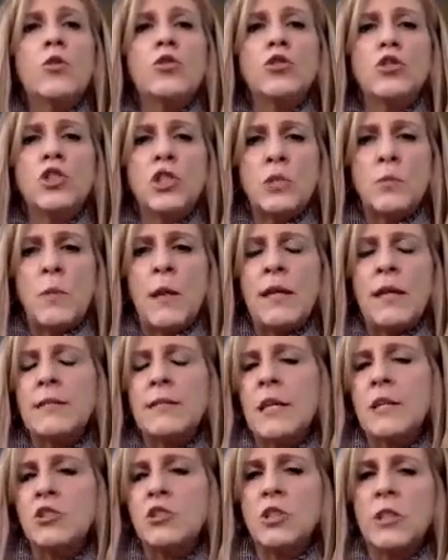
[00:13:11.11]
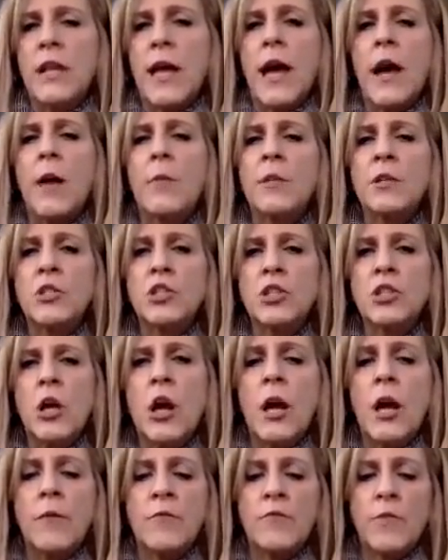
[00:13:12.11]
just pay attention to how much
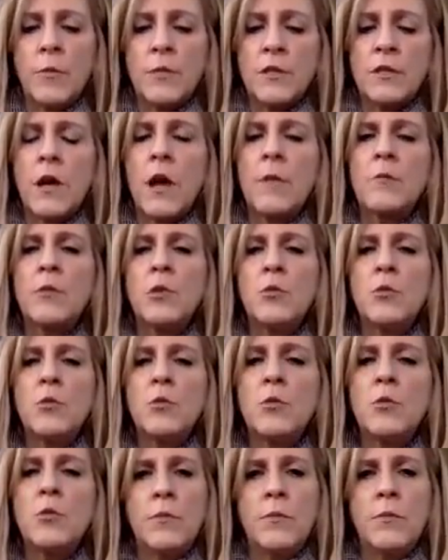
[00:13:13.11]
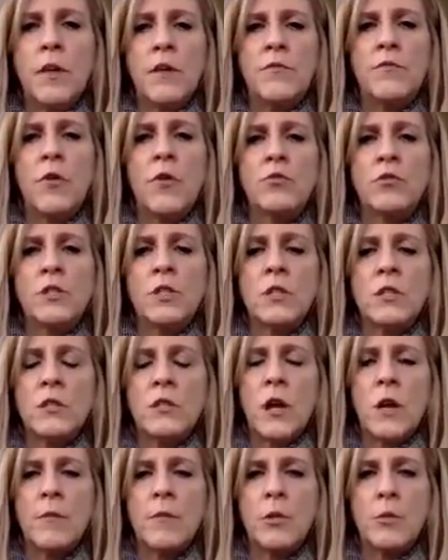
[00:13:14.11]
time from the time you pick up that phone to the
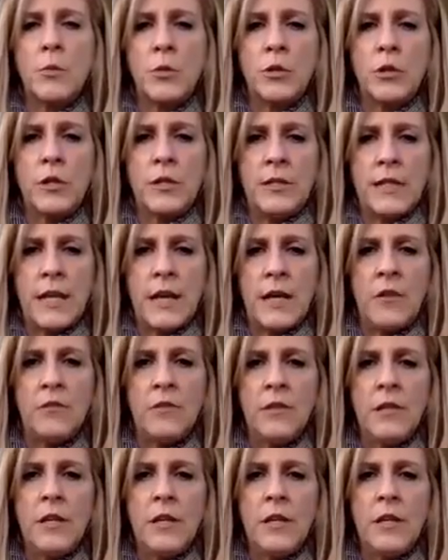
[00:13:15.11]
time you put it down.